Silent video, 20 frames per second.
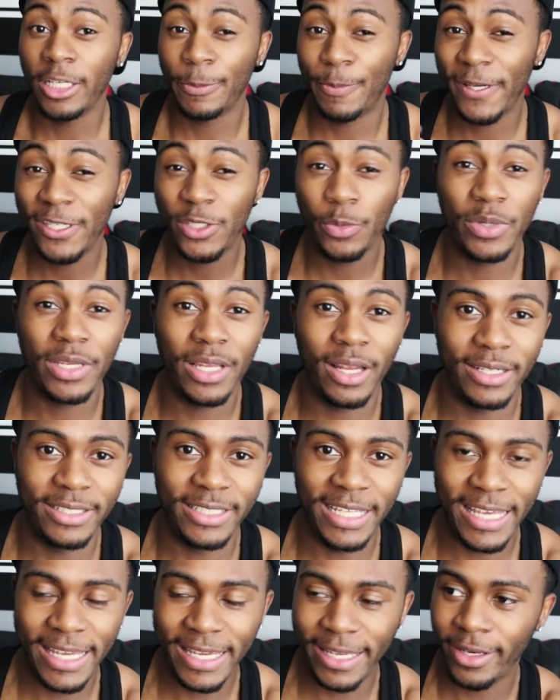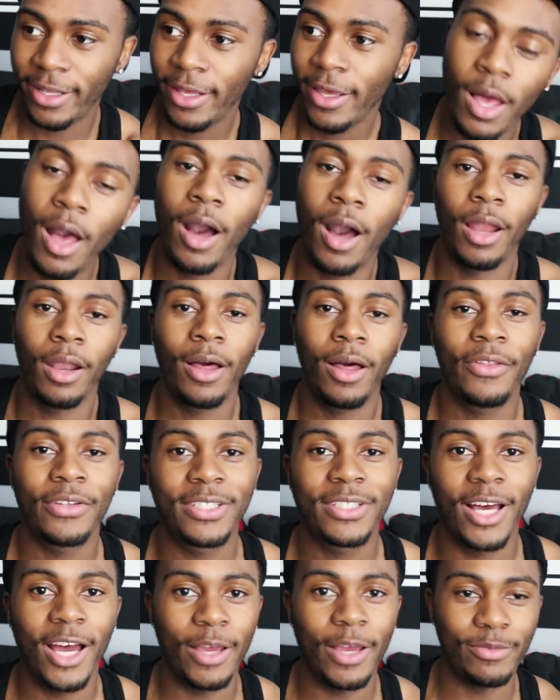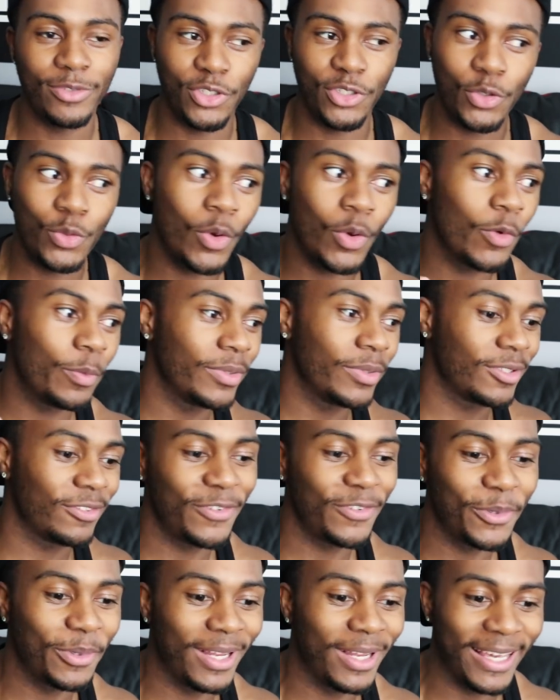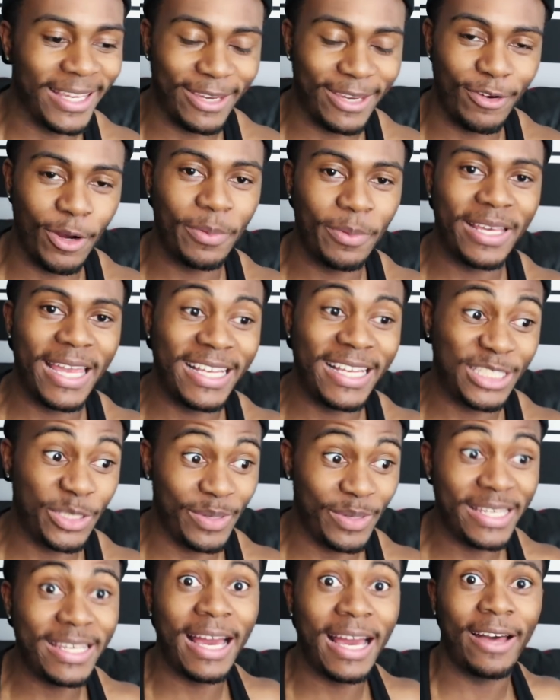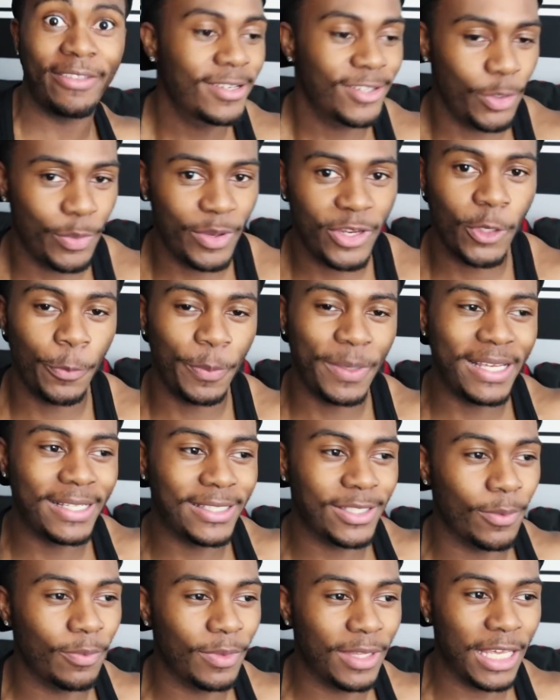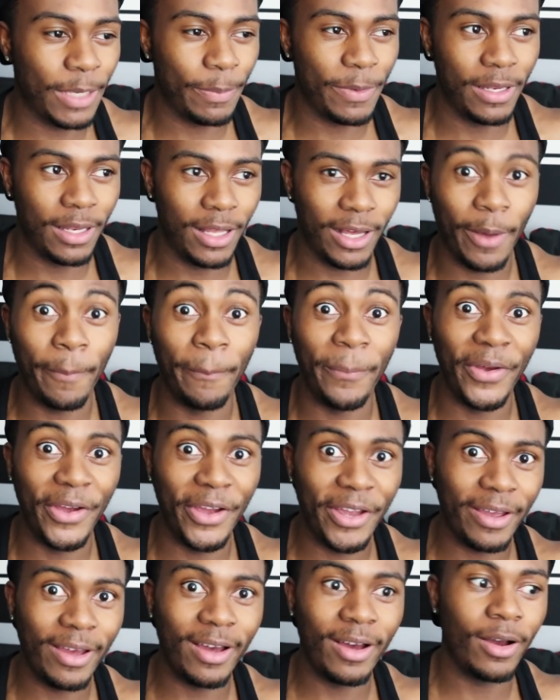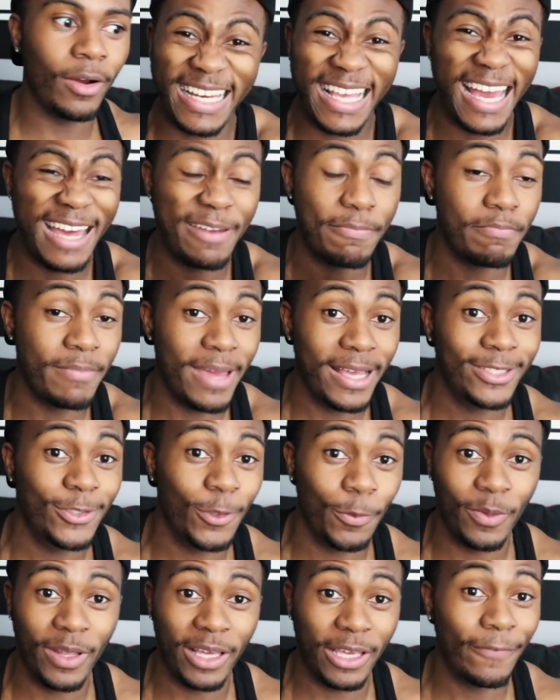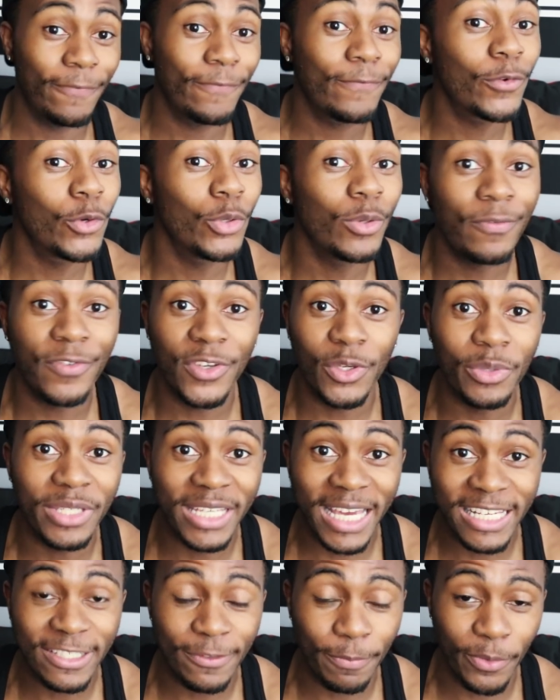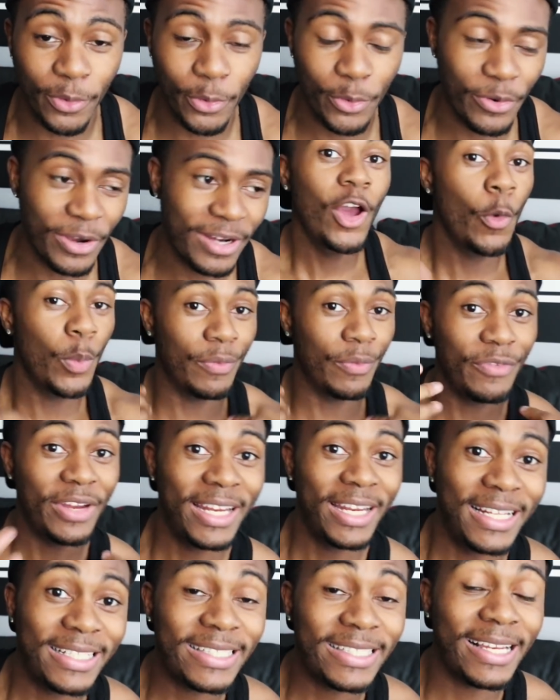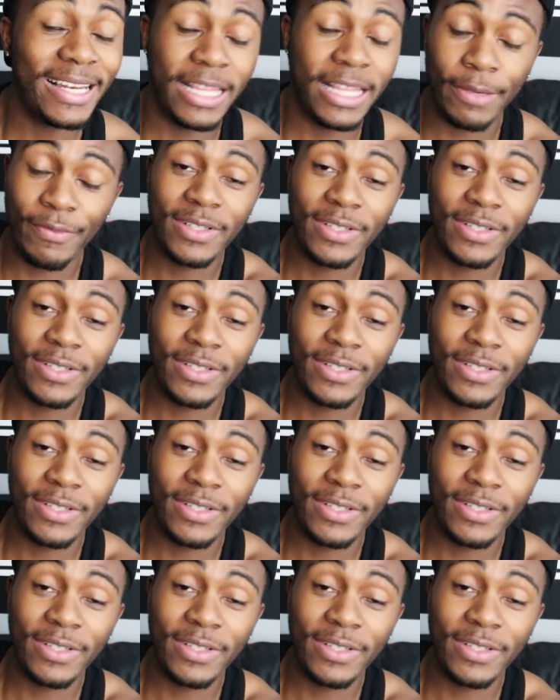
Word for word: especially when you're like dating a lot of the times you almost feel like you're obligated to eat at, So you end up eating something a bit like a burger. It can mess up like a good few days of progress. But realistically, there